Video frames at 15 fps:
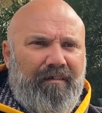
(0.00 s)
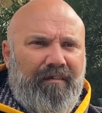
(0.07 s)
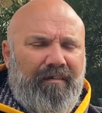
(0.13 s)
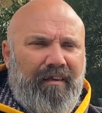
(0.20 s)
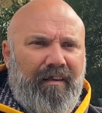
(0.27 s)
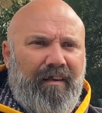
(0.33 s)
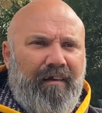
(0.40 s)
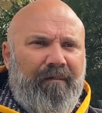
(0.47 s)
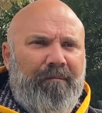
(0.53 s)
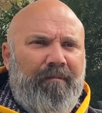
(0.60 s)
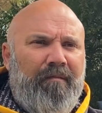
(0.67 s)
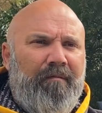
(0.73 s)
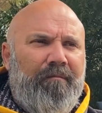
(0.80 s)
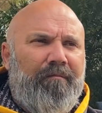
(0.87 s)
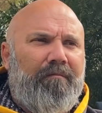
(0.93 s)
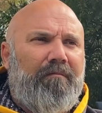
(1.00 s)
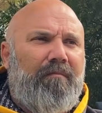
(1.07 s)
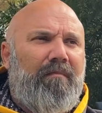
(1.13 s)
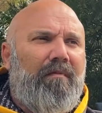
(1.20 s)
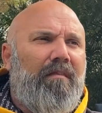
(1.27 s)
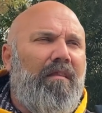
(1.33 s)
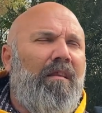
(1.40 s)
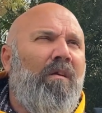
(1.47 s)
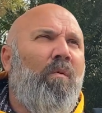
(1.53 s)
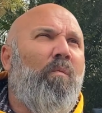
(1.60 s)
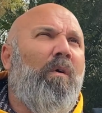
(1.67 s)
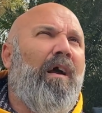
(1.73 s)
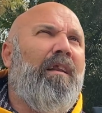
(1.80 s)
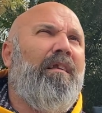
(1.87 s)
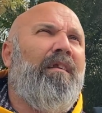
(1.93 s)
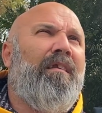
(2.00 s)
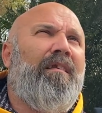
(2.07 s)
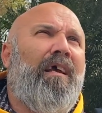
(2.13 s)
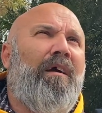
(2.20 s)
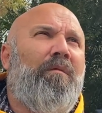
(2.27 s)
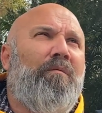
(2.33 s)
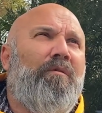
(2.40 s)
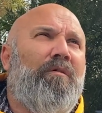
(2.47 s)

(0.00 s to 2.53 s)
centre, one that